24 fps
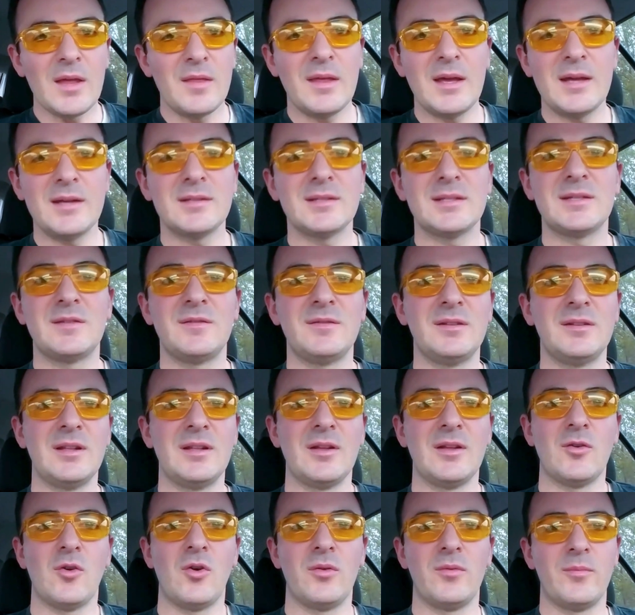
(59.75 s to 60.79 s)
There's
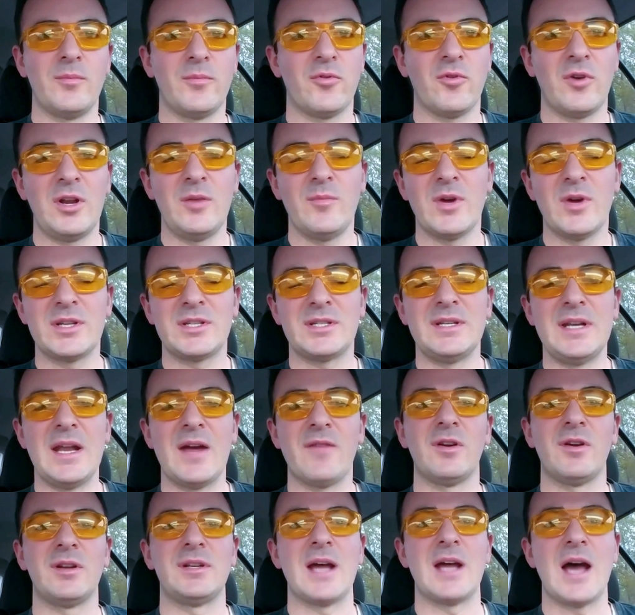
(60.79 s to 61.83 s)
pretty much
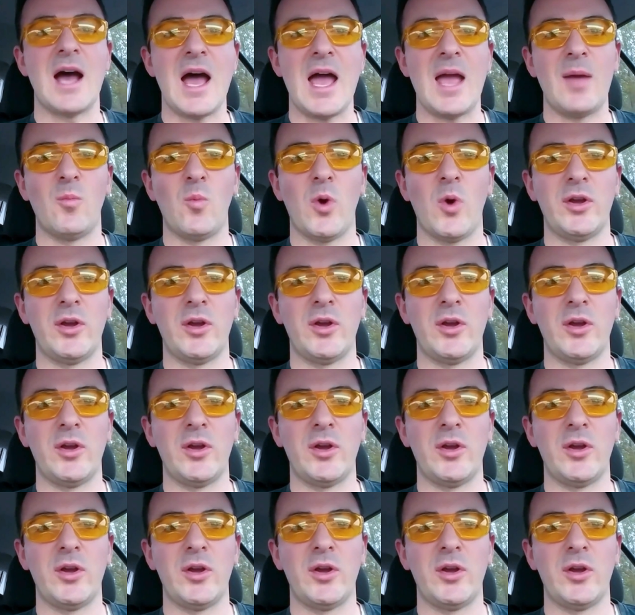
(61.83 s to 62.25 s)
never a time